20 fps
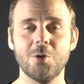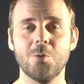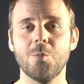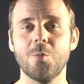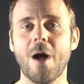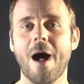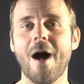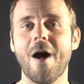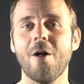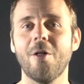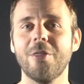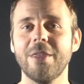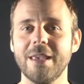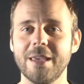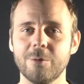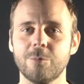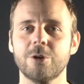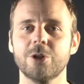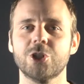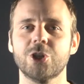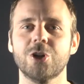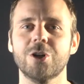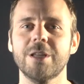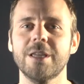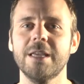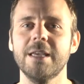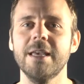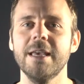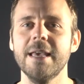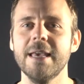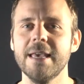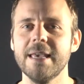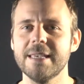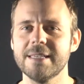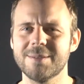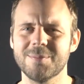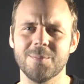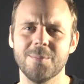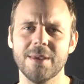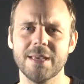while the inward journey
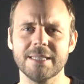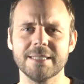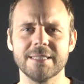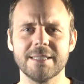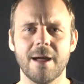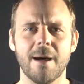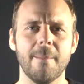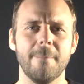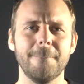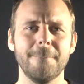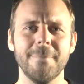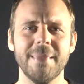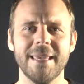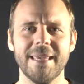is mixed up